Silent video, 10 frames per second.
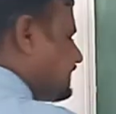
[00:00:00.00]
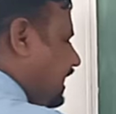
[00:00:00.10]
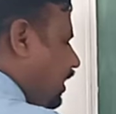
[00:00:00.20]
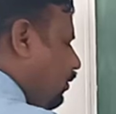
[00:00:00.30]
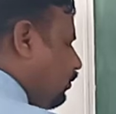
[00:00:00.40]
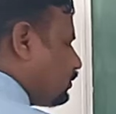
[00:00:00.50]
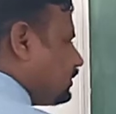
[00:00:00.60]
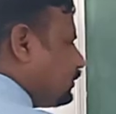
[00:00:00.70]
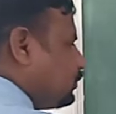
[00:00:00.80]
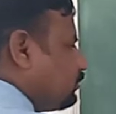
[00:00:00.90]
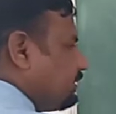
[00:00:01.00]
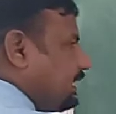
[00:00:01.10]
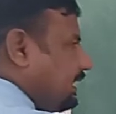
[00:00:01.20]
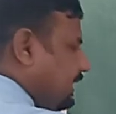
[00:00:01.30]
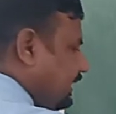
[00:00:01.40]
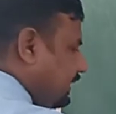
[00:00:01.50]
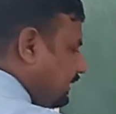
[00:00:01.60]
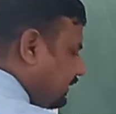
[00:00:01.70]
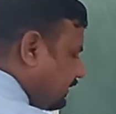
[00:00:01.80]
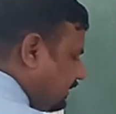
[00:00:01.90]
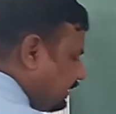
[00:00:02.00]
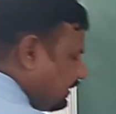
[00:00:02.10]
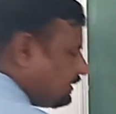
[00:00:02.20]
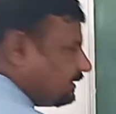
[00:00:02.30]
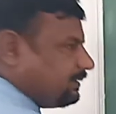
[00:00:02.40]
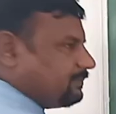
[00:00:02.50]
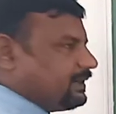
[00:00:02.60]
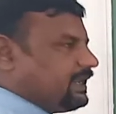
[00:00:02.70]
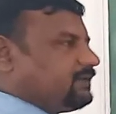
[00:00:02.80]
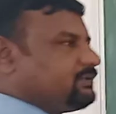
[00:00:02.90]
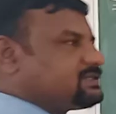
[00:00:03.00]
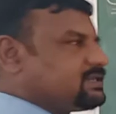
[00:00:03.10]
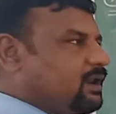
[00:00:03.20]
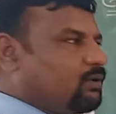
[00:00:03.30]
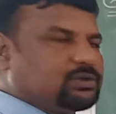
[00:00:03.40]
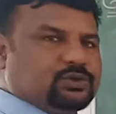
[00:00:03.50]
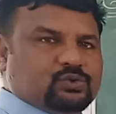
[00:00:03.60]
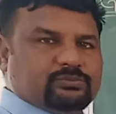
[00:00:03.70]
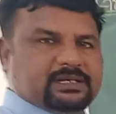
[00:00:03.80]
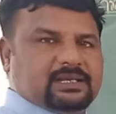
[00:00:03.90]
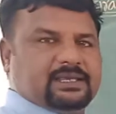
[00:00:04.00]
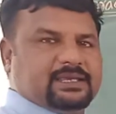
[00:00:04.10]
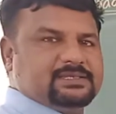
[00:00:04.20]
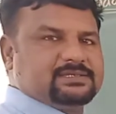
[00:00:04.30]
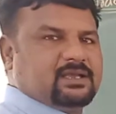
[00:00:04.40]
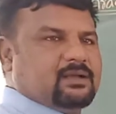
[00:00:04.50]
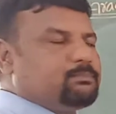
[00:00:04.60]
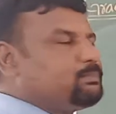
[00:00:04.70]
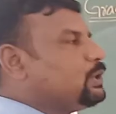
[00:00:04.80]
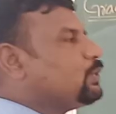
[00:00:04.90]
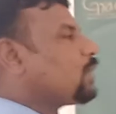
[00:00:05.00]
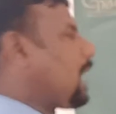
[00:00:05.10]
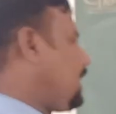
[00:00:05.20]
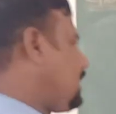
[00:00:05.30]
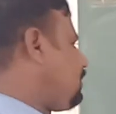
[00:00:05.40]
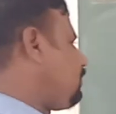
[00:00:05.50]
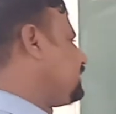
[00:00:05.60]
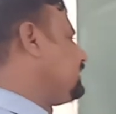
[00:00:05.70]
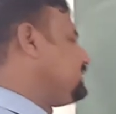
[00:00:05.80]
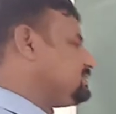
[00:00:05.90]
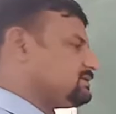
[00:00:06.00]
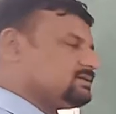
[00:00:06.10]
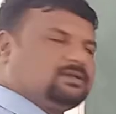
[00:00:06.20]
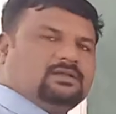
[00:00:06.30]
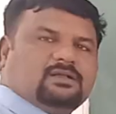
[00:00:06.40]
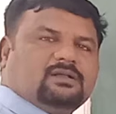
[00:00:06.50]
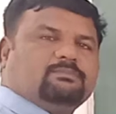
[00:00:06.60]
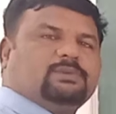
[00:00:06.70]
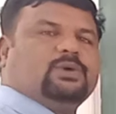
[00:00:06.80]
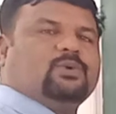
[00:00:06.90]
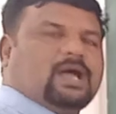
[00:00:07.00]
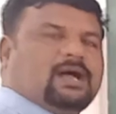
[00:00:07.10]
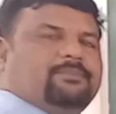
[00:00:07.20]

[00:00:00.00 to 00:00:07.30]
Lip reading: surrounds the human lung, the membrane which surrounds the human lung is pleura. What it is? Pleura.